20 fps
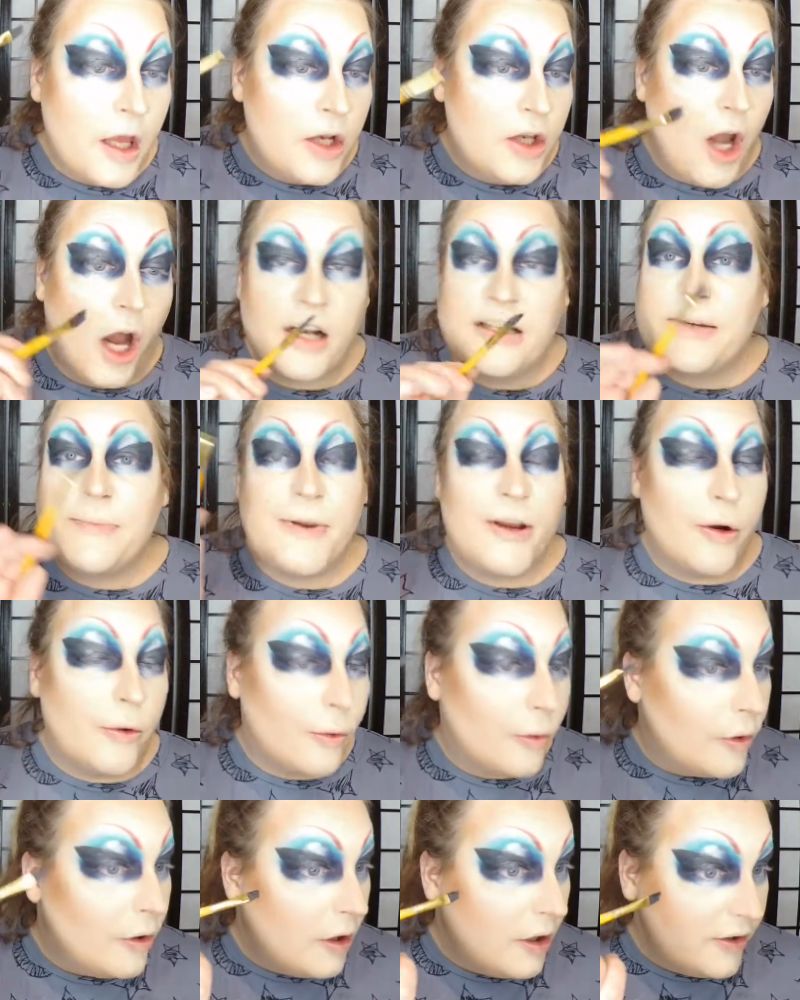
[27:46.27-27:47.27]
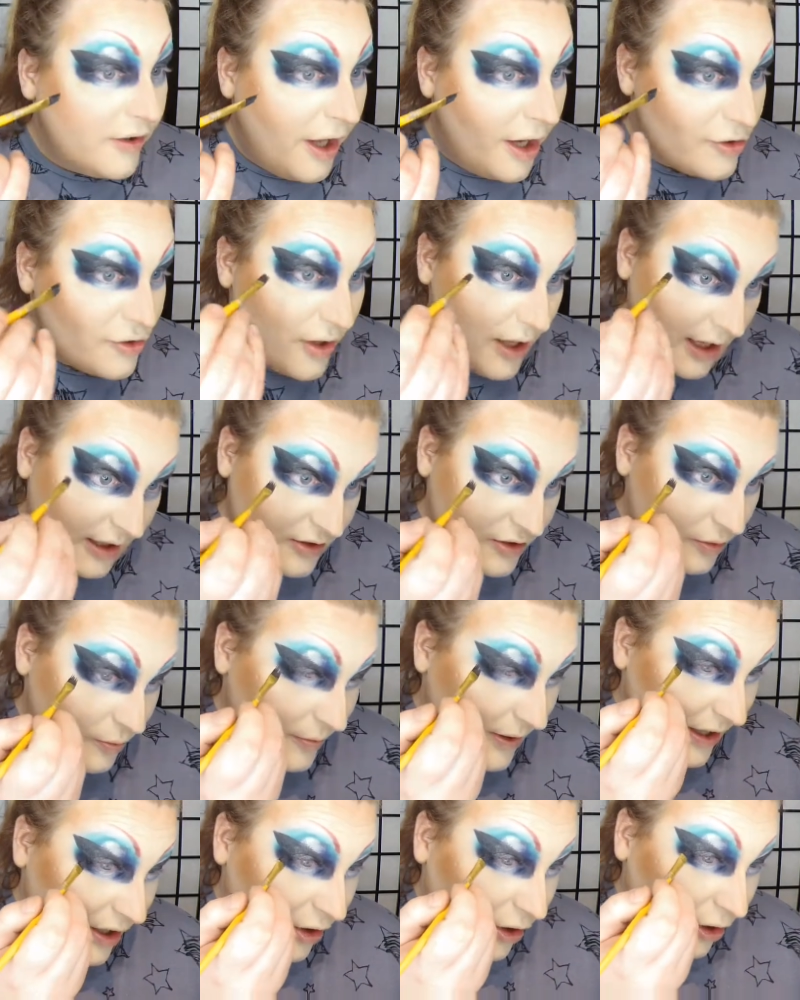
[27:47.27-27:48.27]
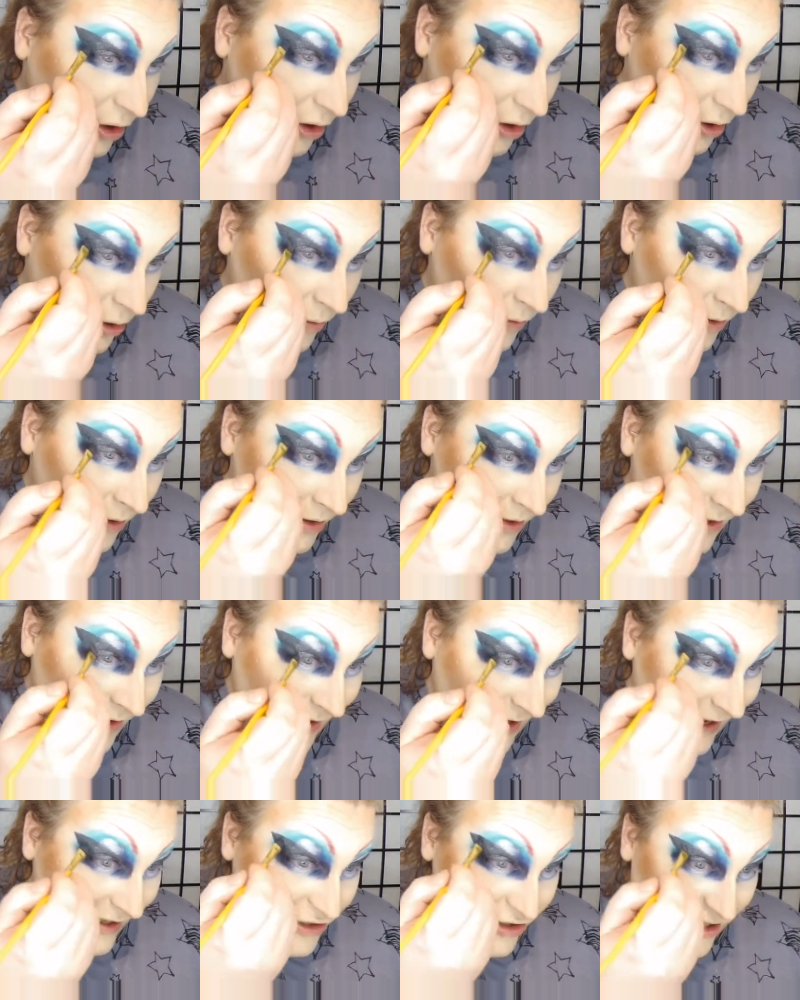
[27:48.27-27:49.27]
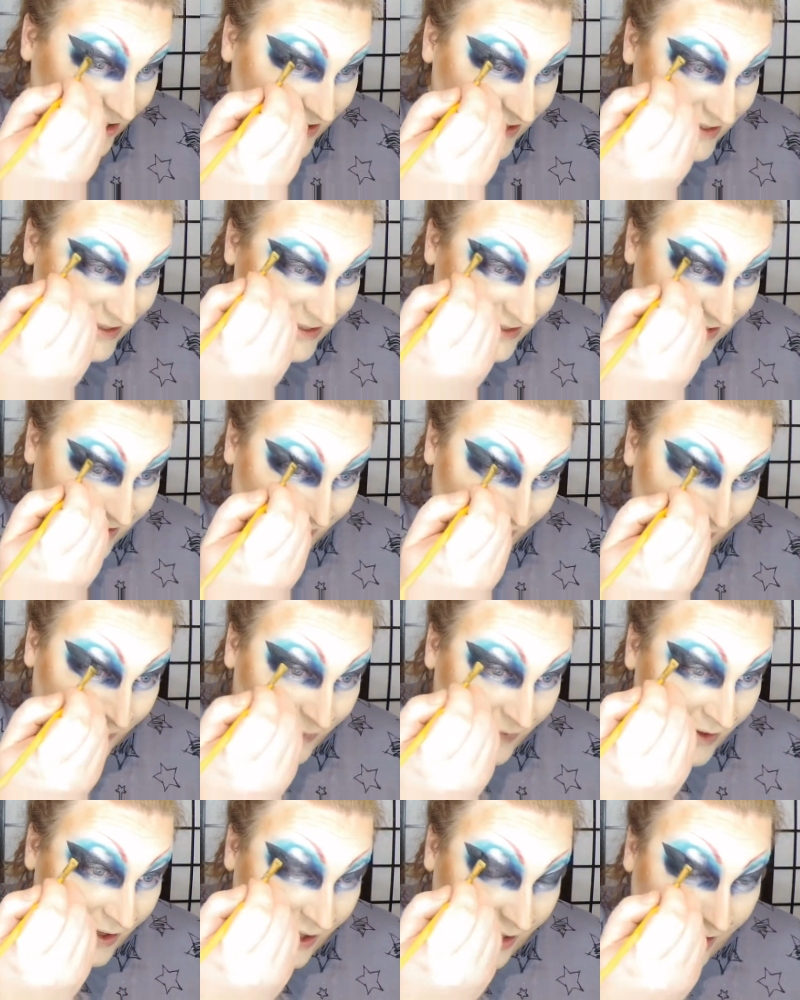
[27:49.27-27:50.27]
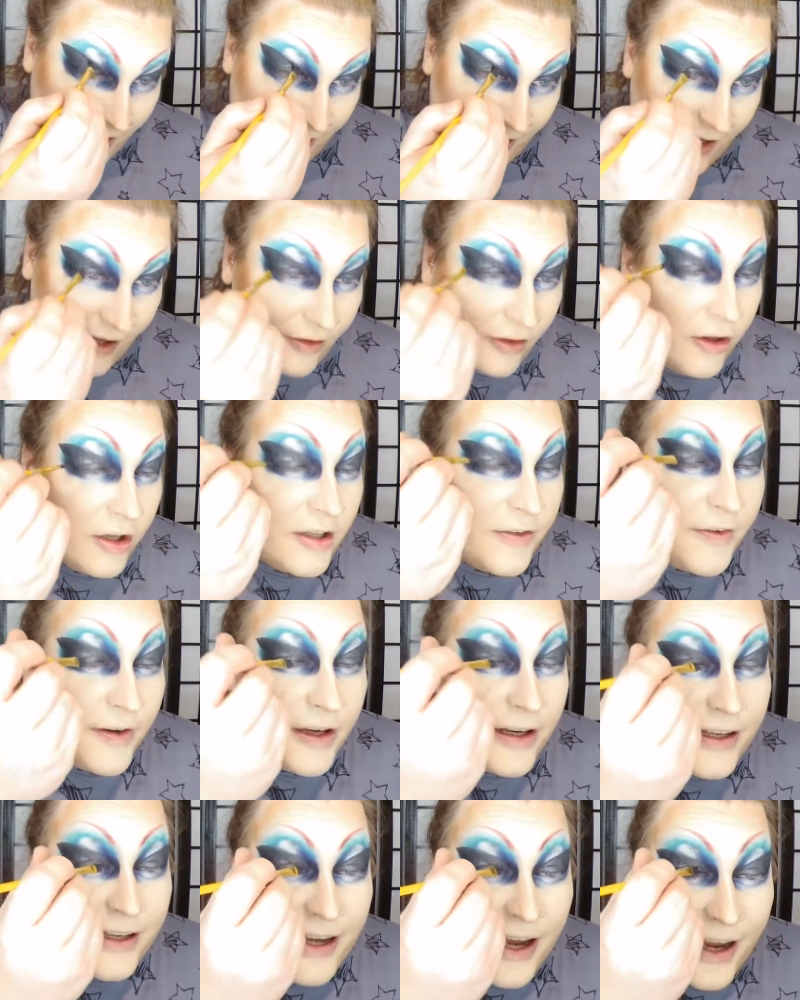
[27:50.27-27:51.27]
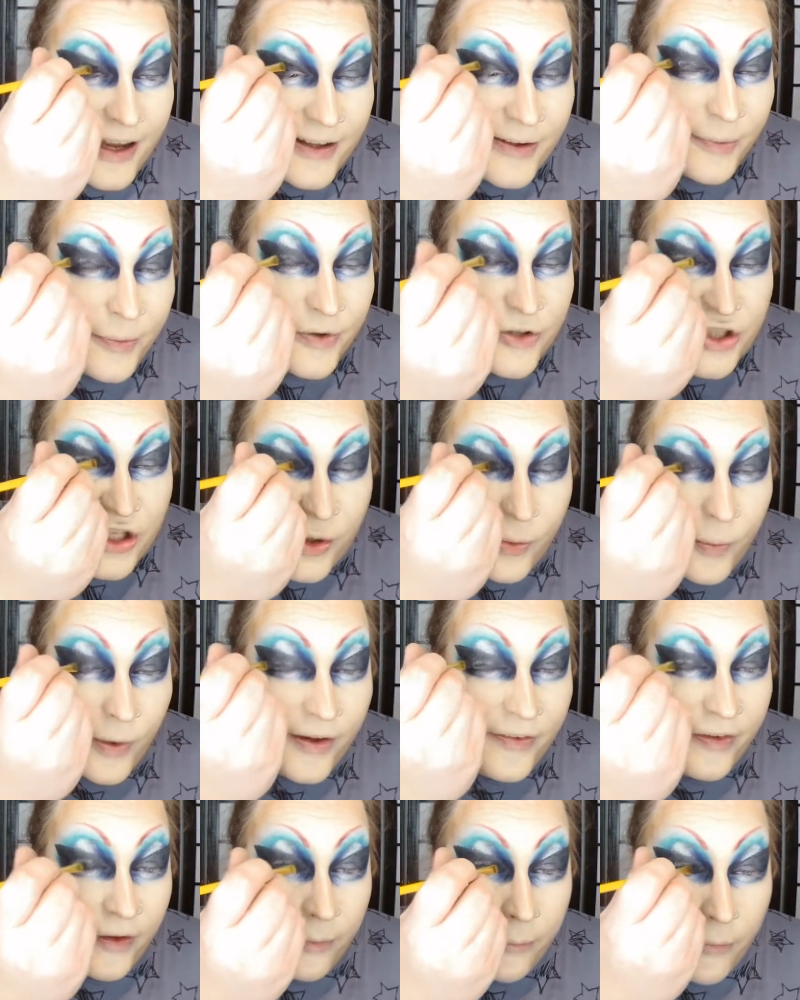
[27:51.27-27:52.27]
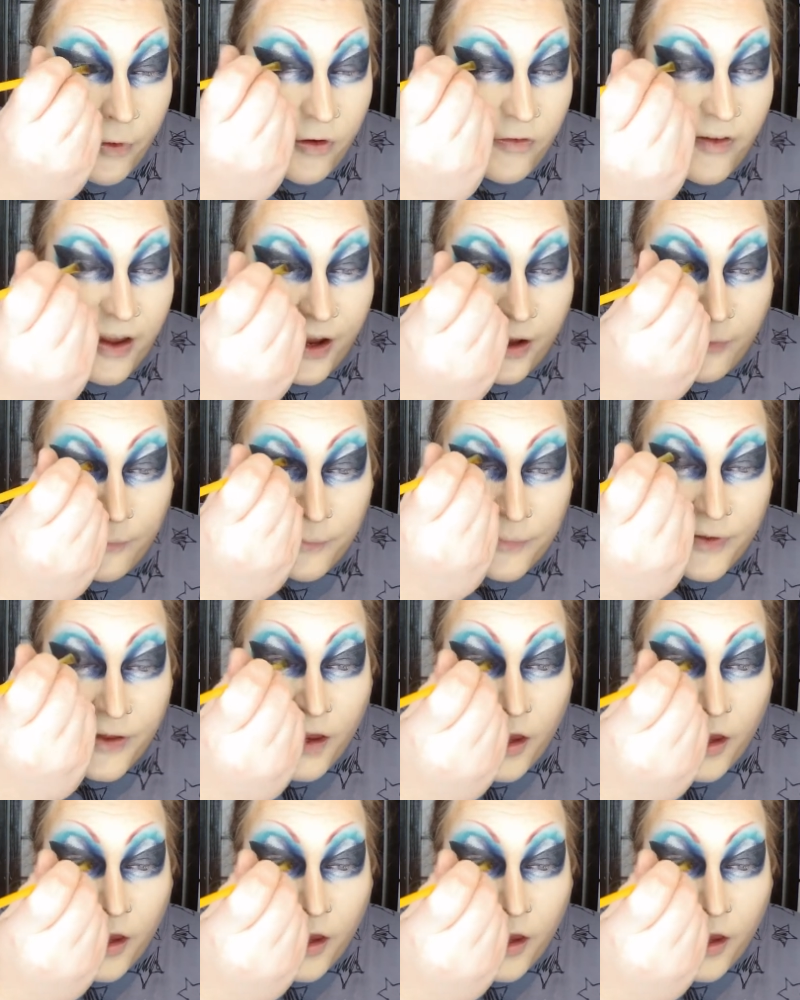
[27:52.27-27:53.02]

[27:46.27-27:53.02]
Not to be cruel, not trying to read a girl. It looked very nice when she wasn't moving.